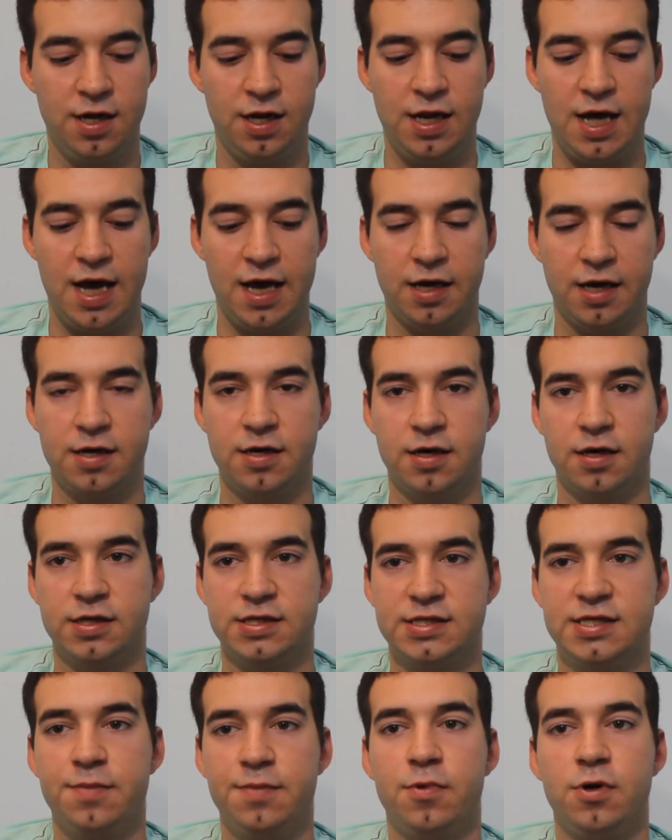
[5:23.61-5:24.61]
like
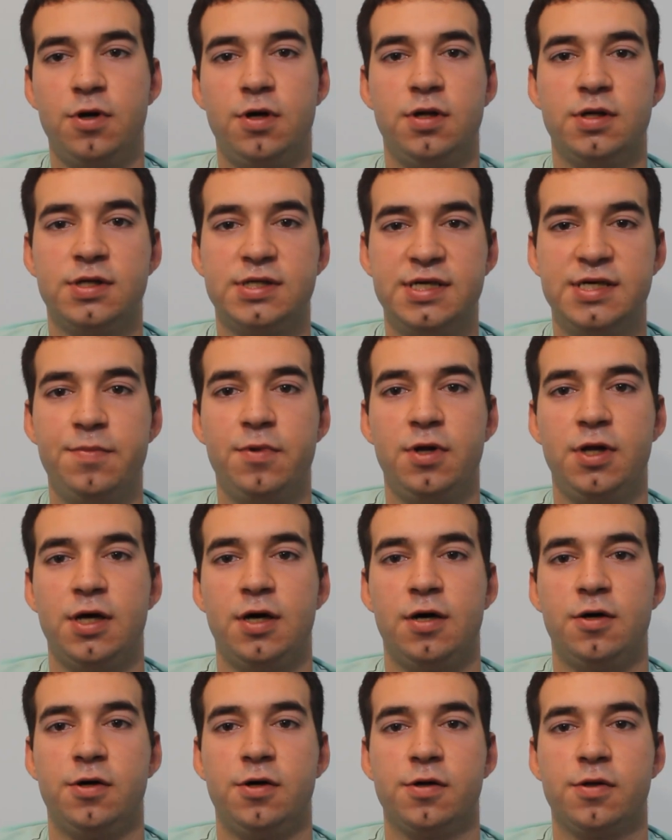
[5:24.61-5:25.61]

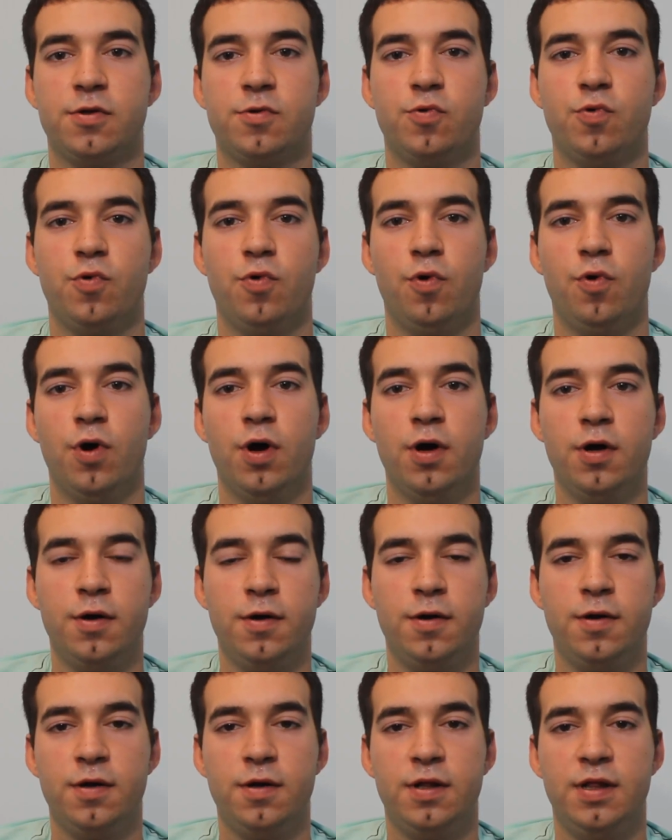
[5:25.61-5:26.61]
similar to
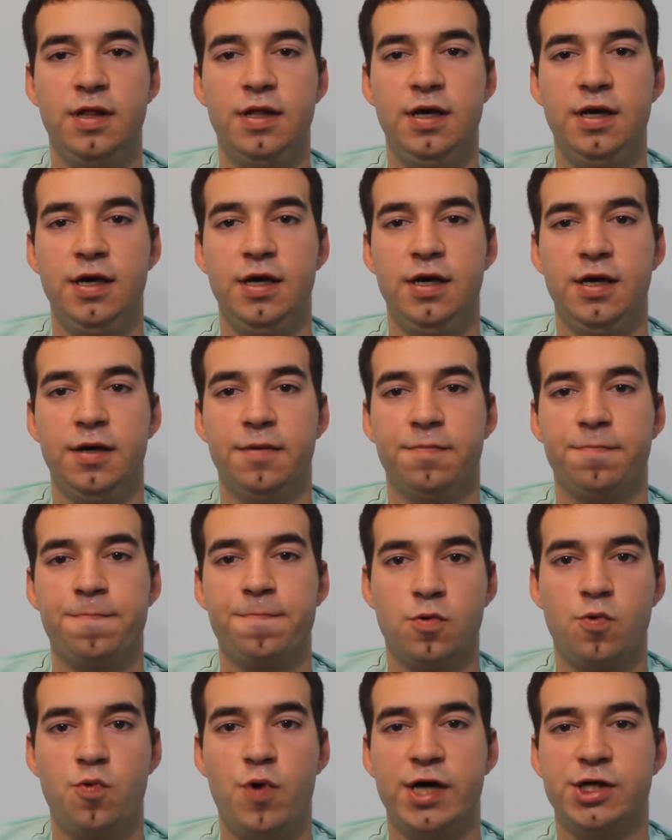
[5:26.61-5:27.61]
the
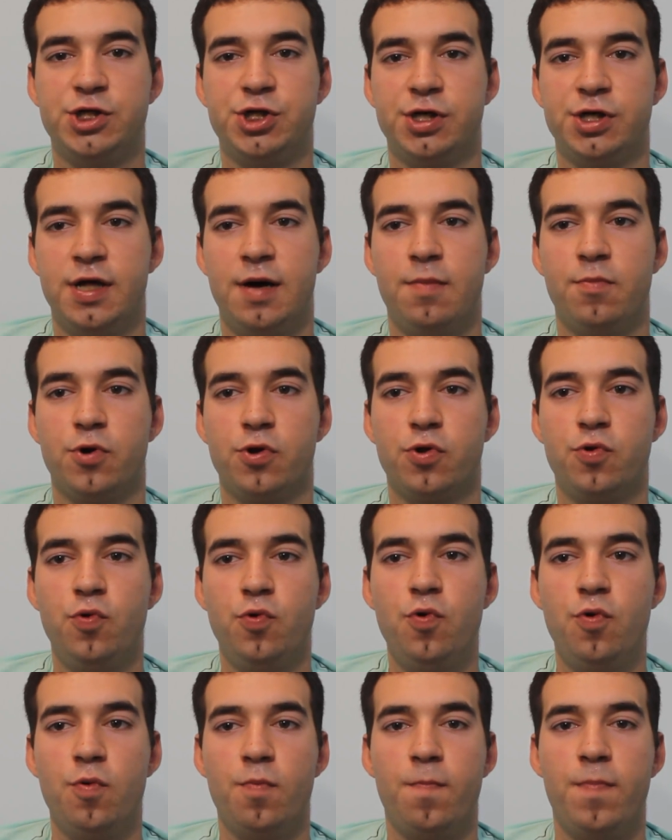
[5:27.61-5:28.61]
question number
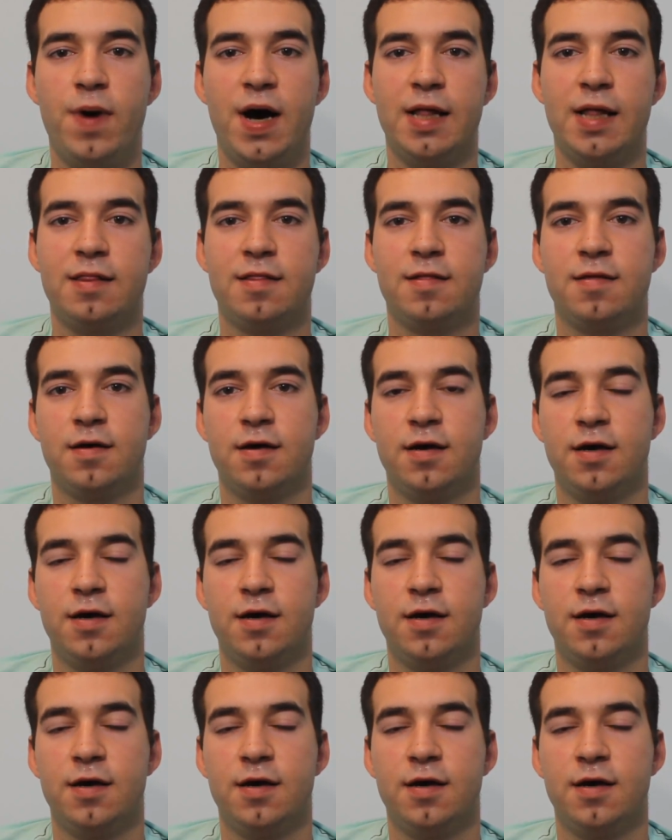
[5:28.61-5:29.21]
2, but